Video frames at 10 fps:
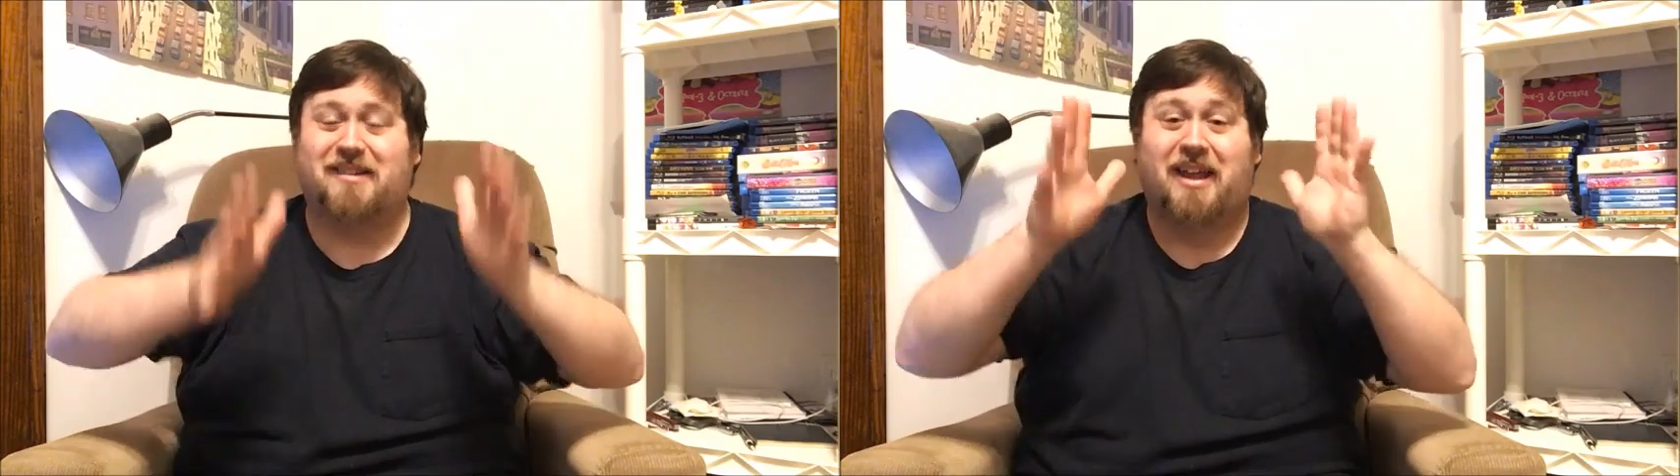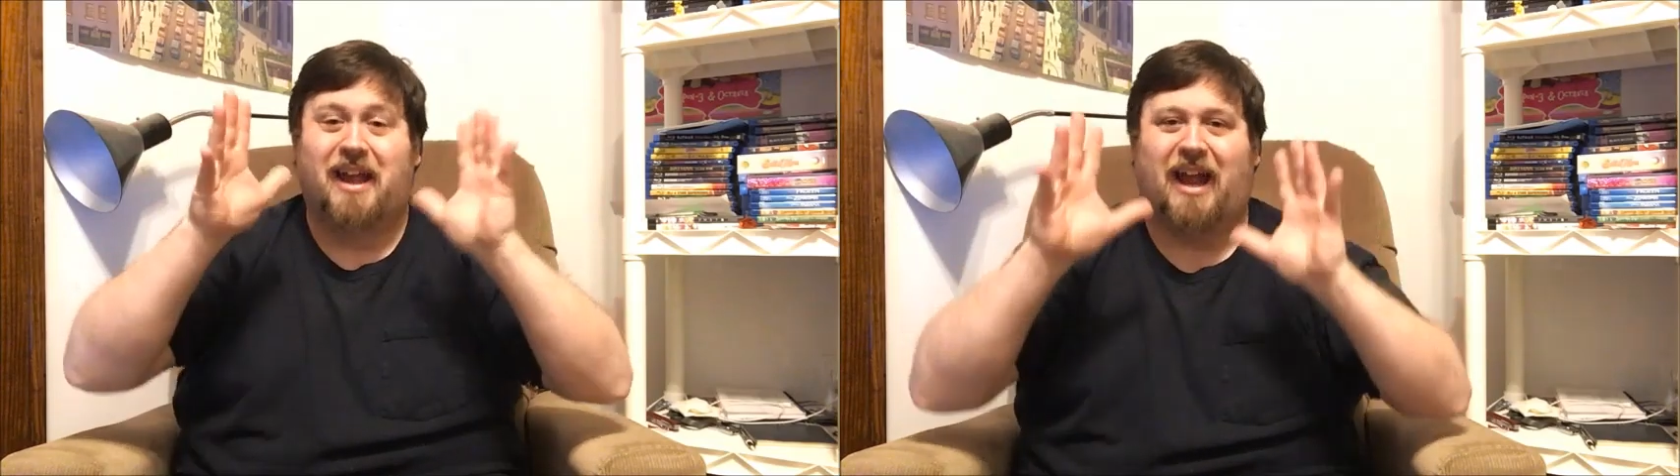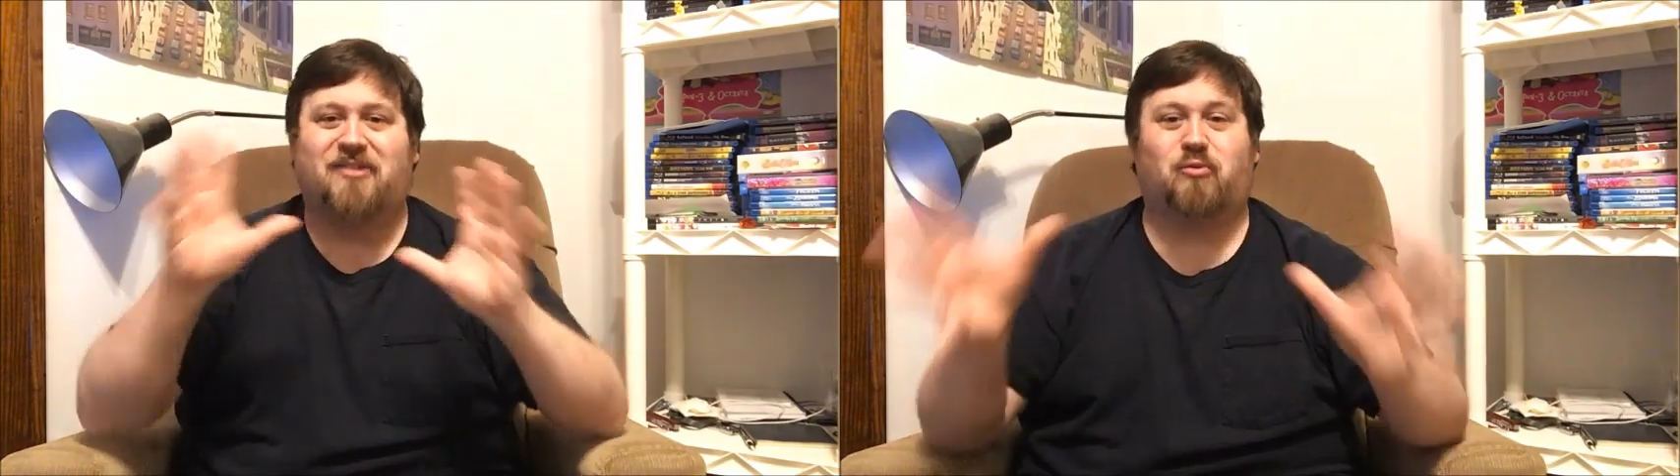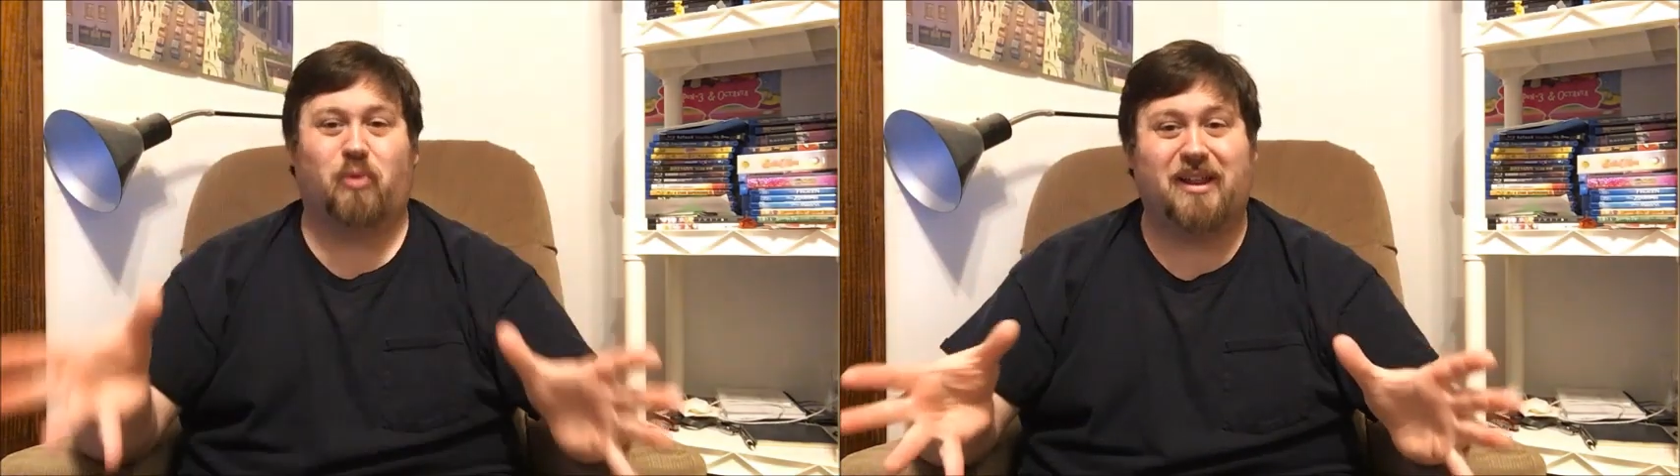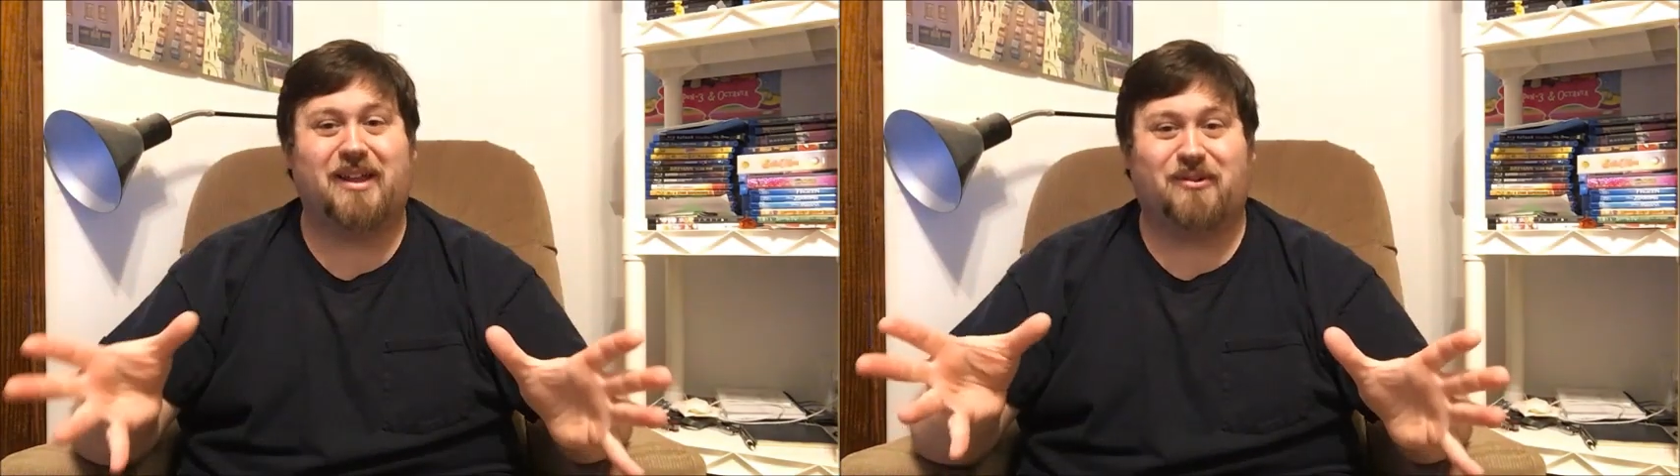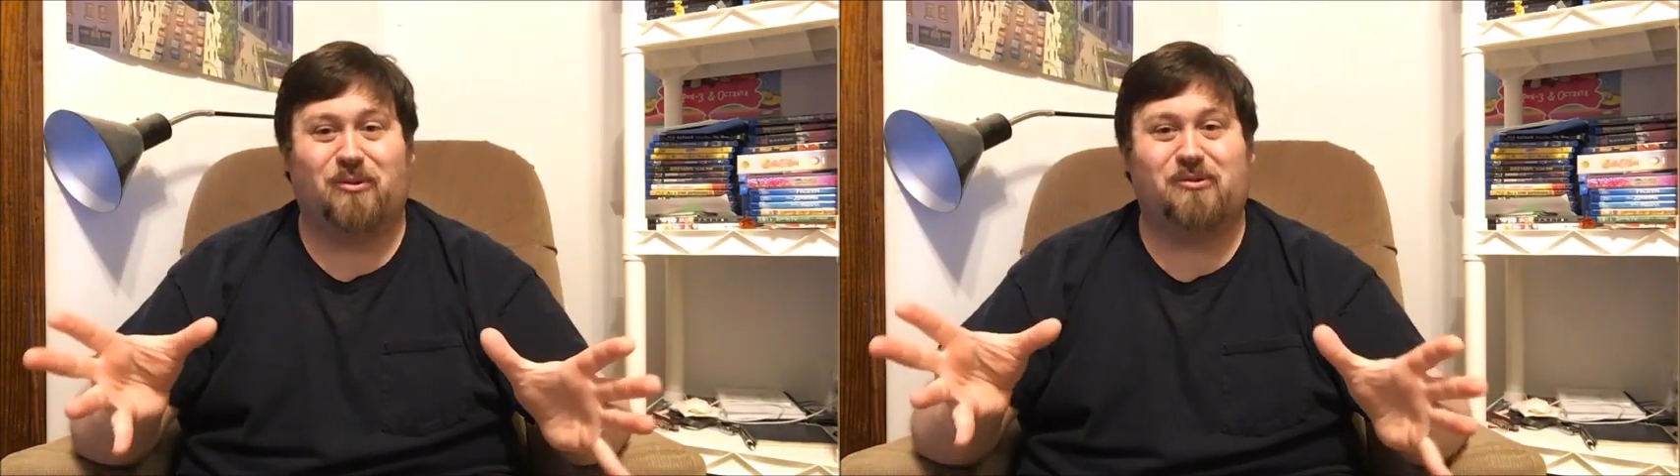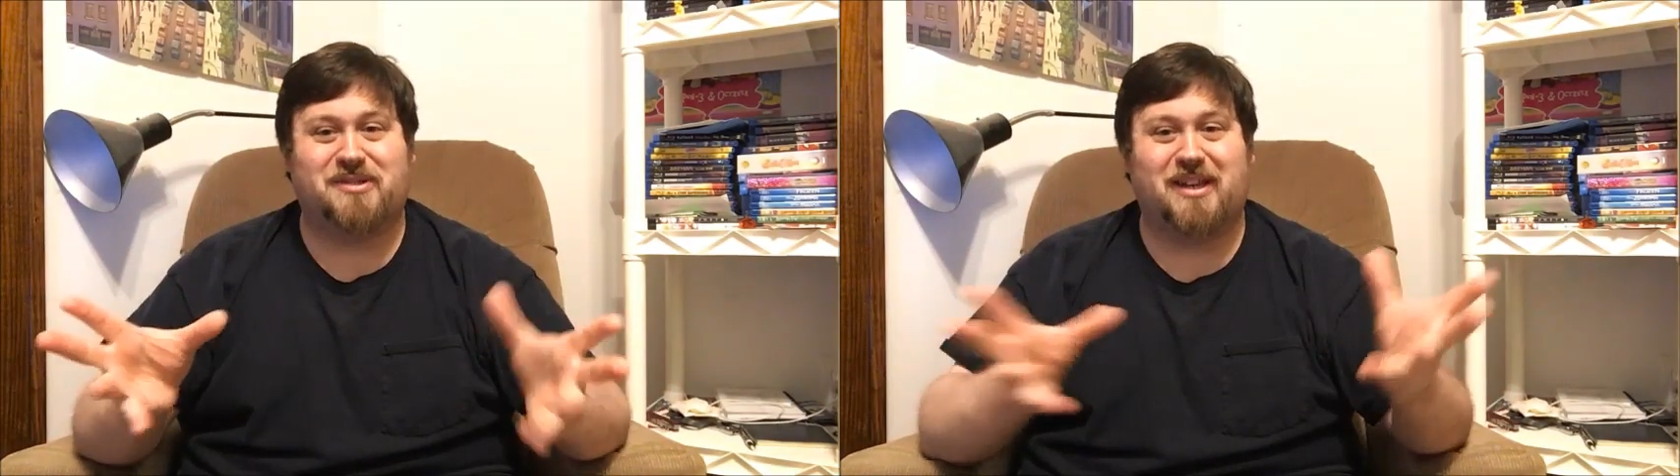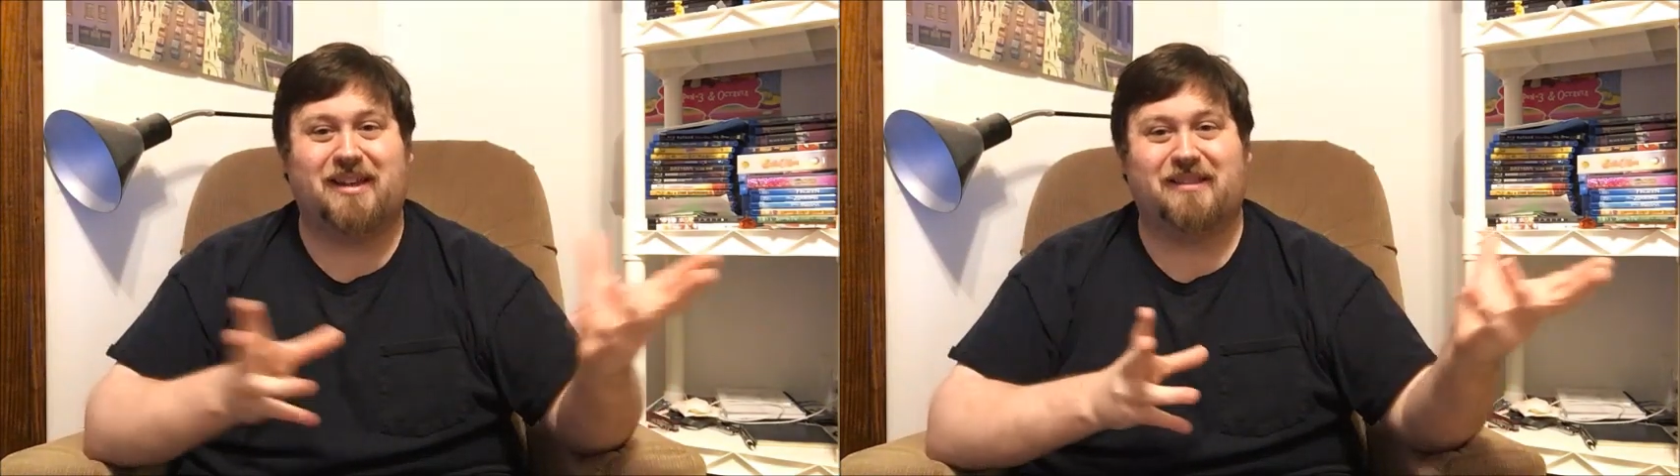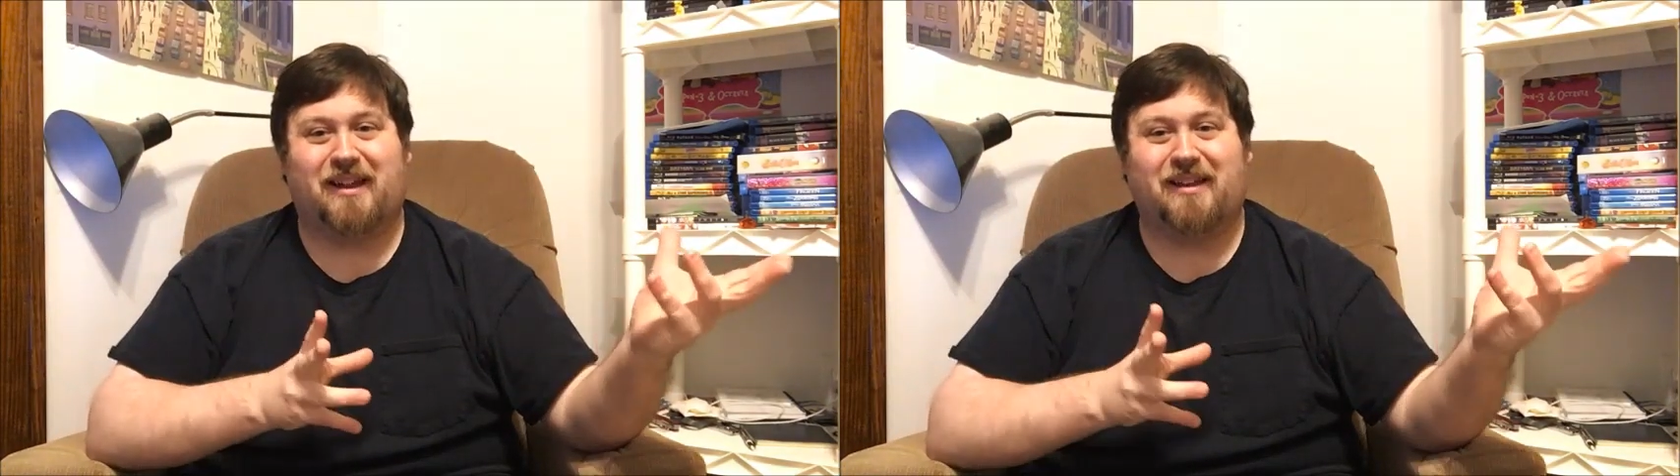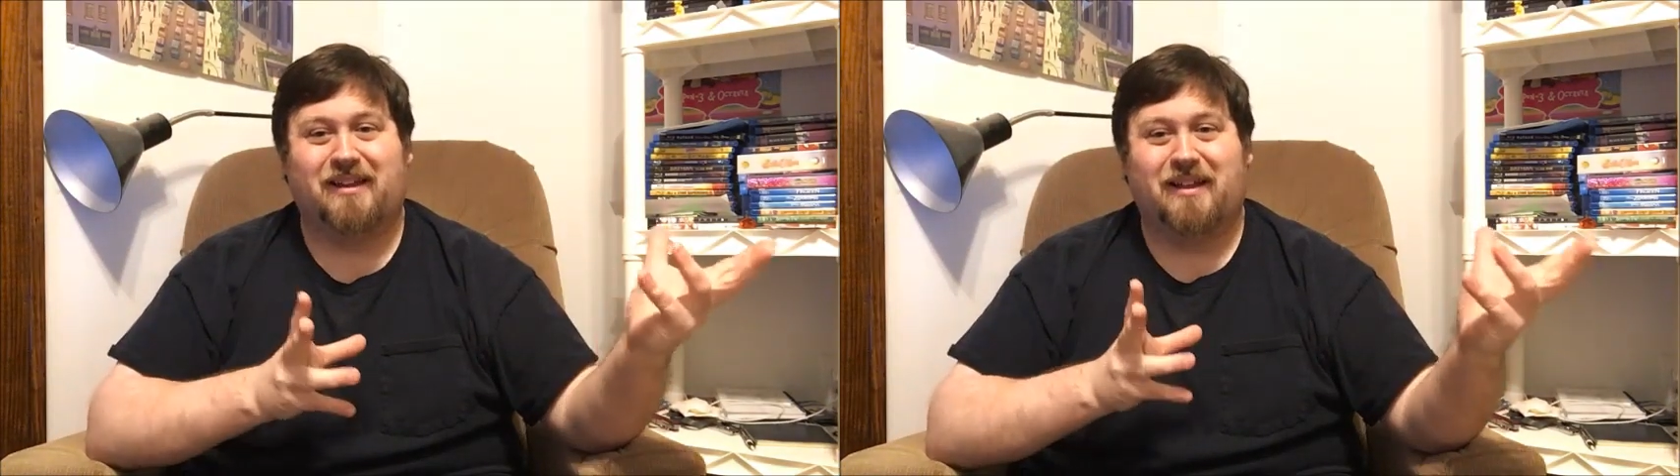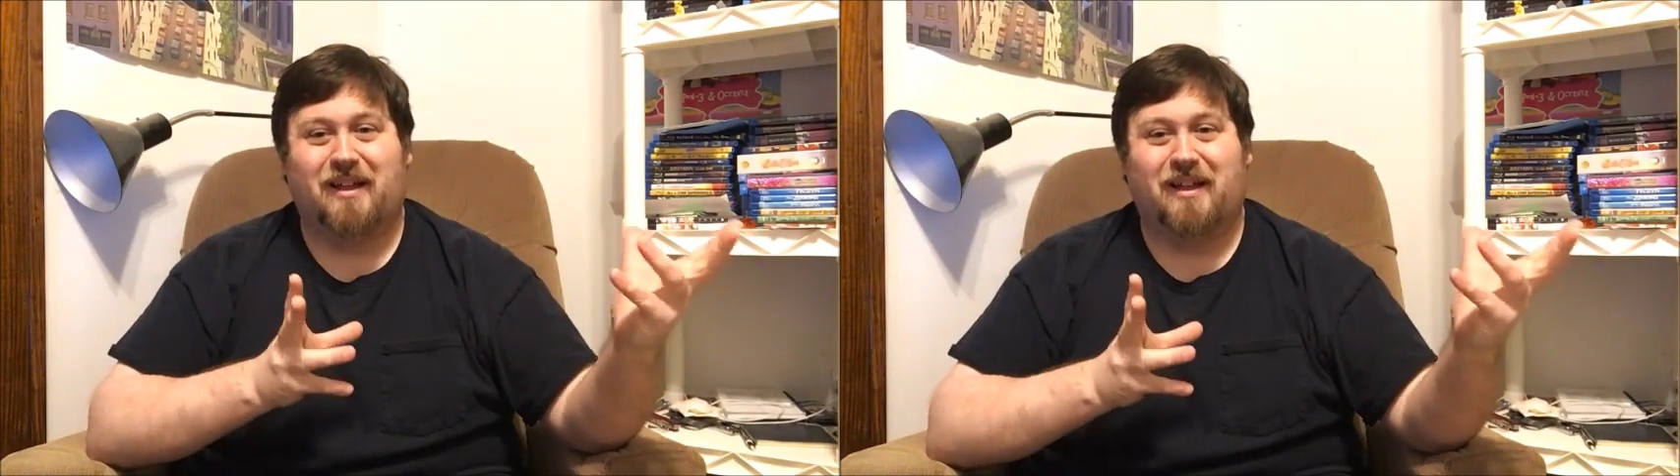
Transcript: It's, it's really cool seeing like